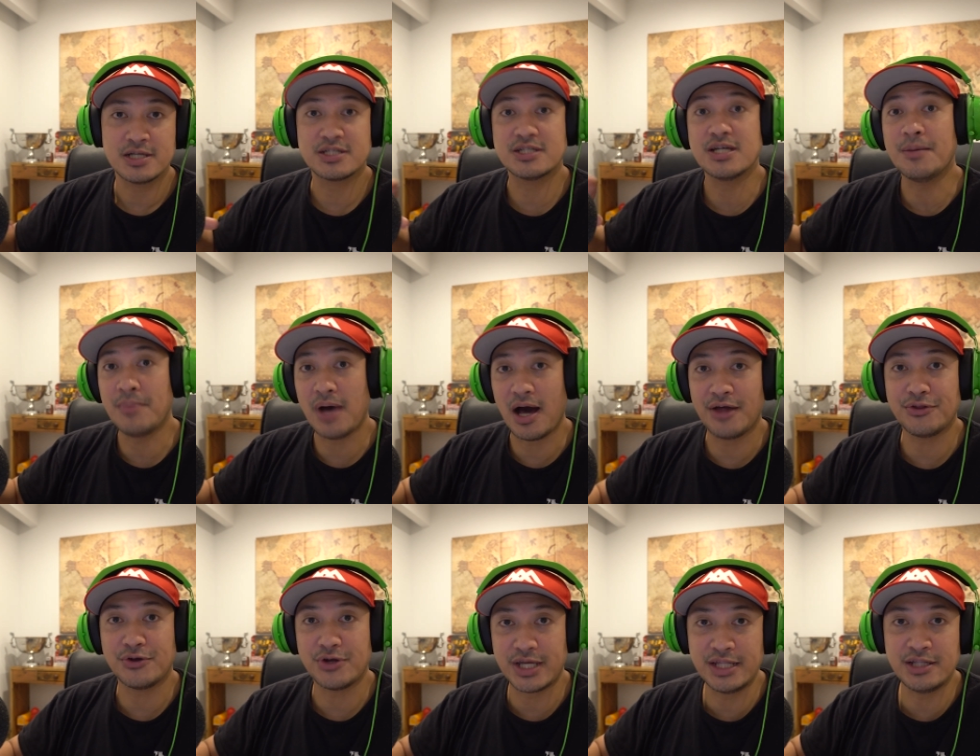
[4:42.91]
Some
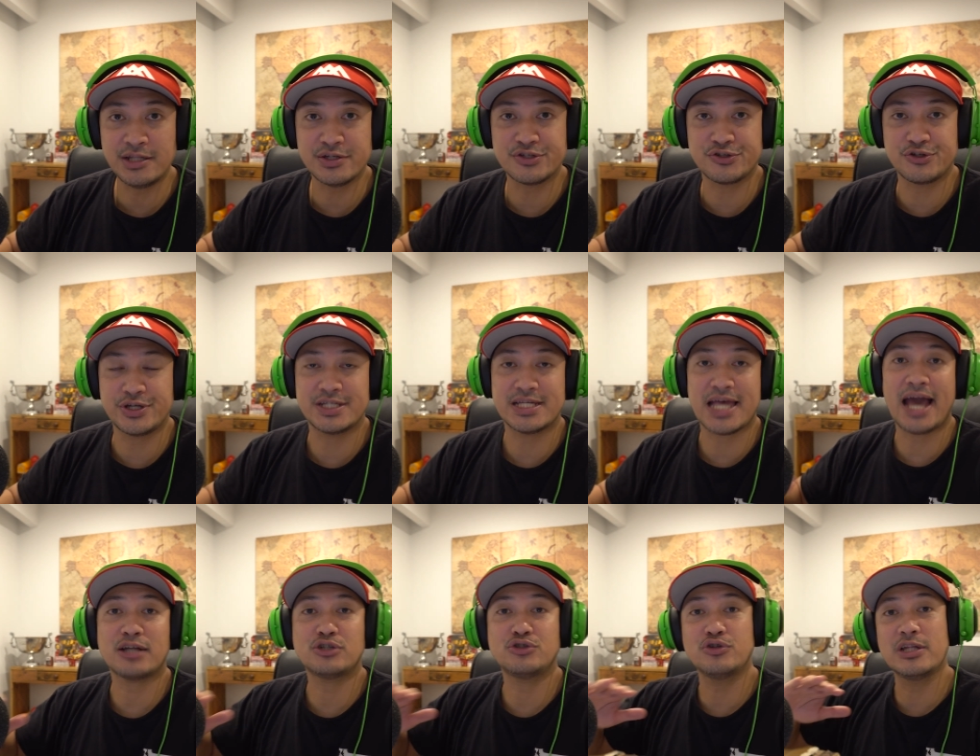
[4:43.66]
other industries
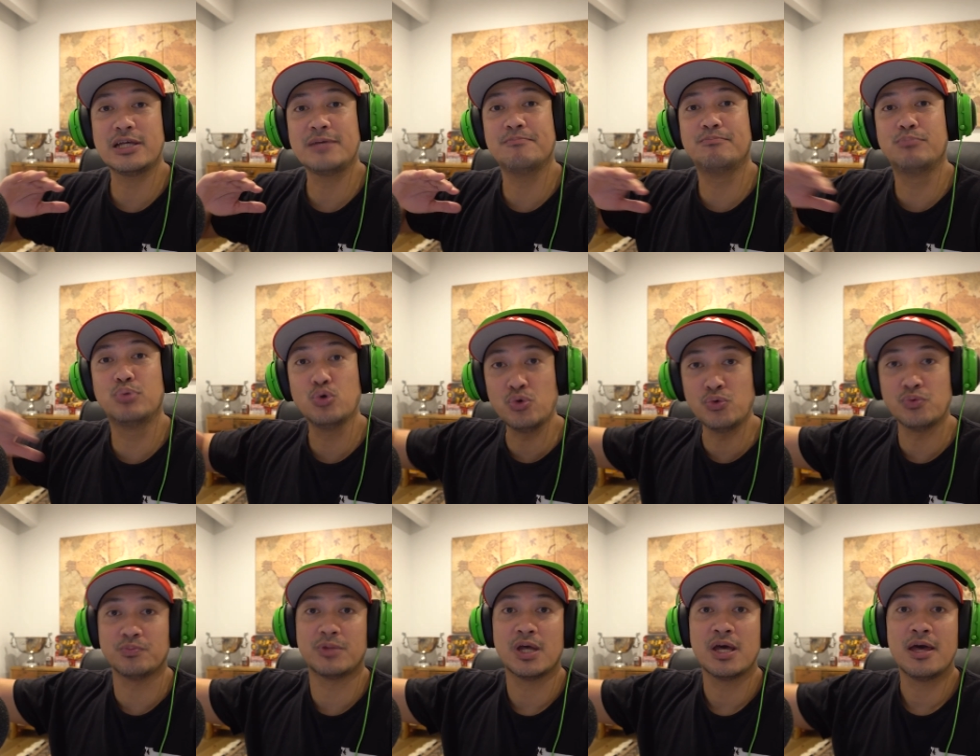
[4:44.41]
actually
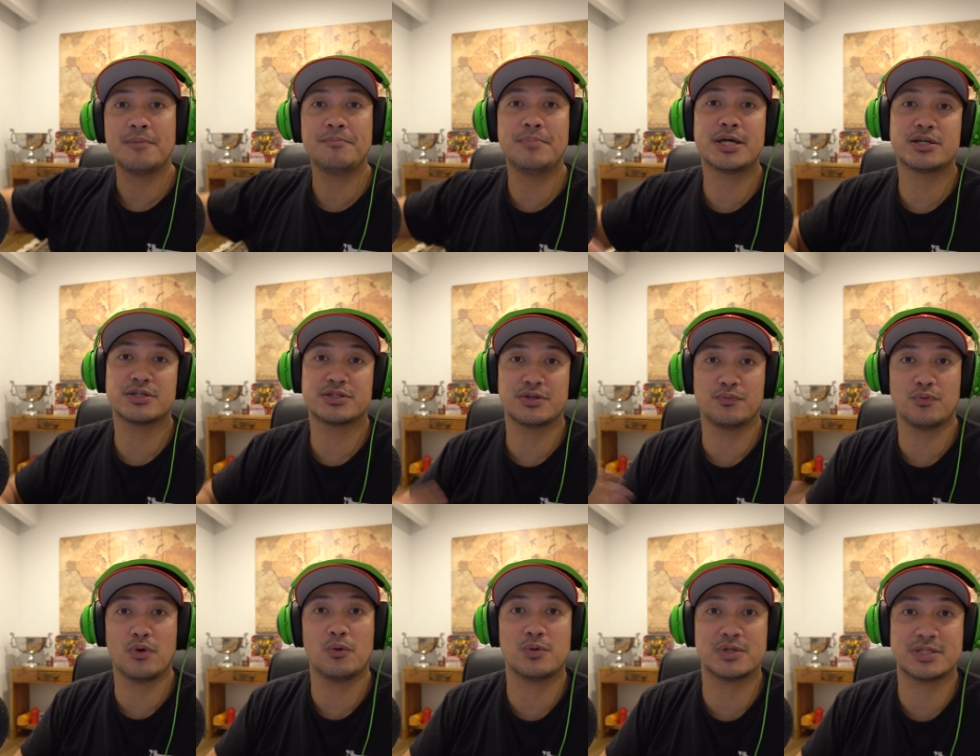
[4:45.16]
boomed because
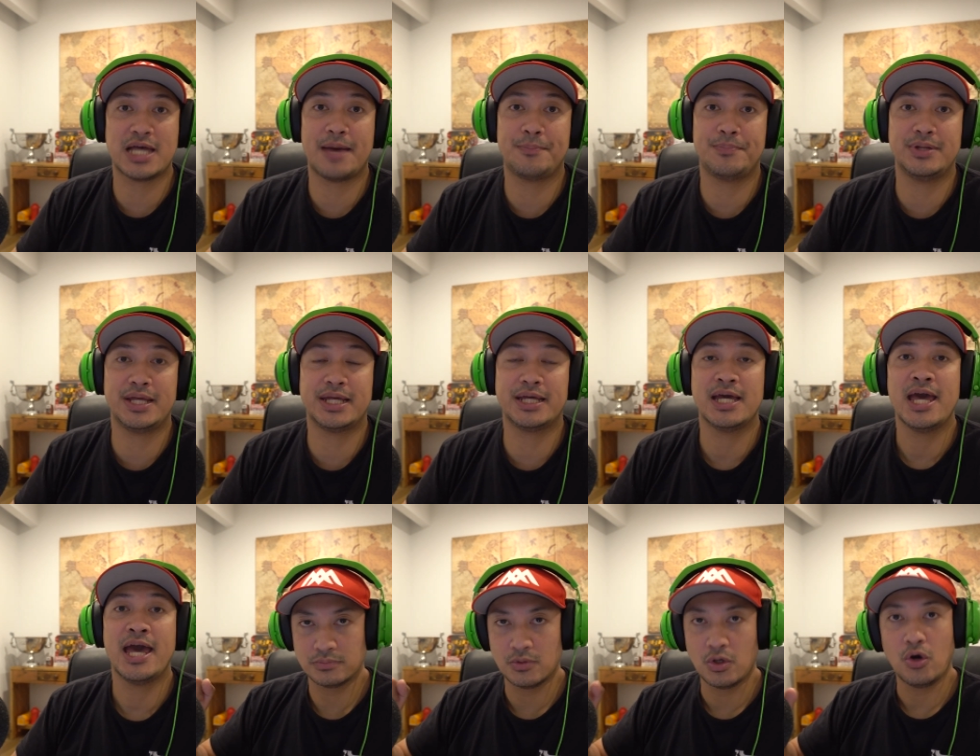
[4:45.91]
of what was
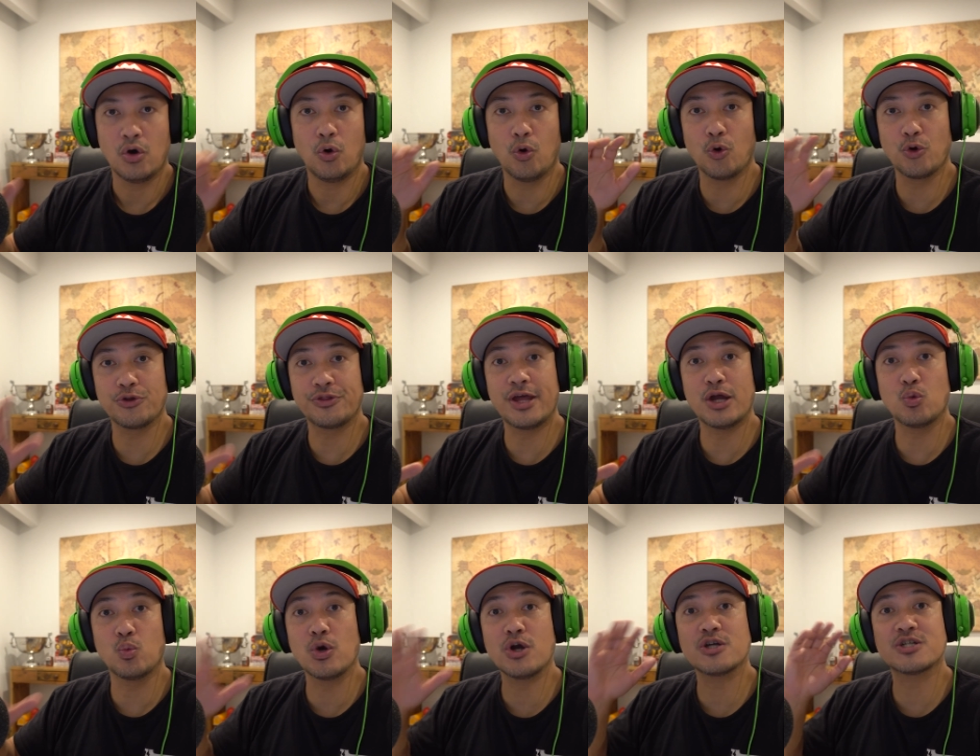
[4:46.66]
happening. Or there
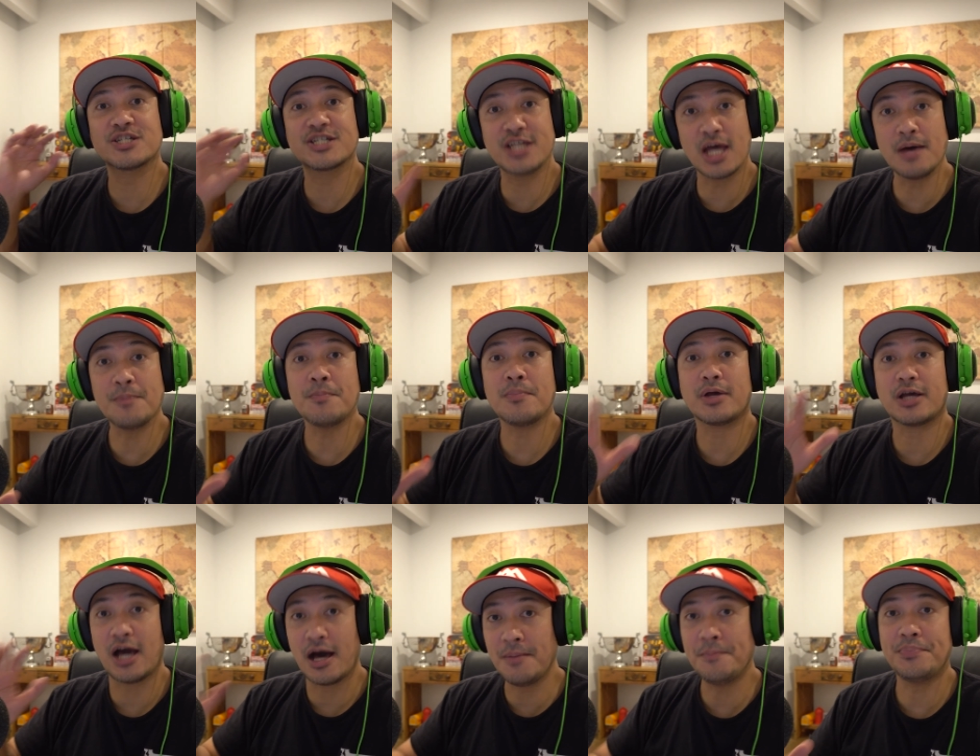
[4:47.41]
were some
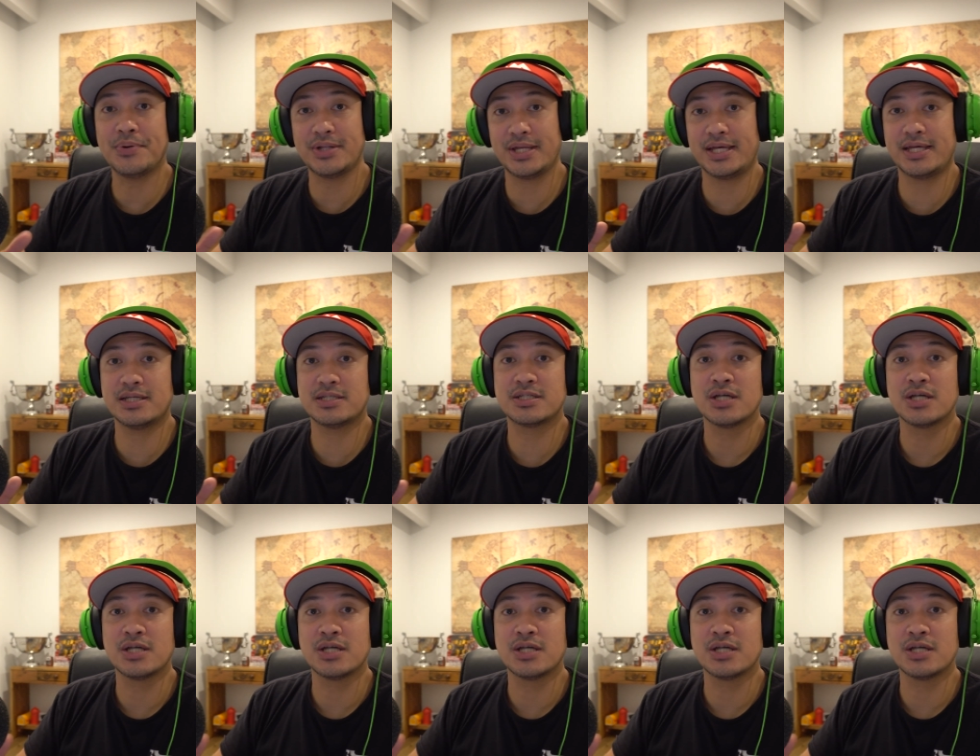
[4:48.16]
companies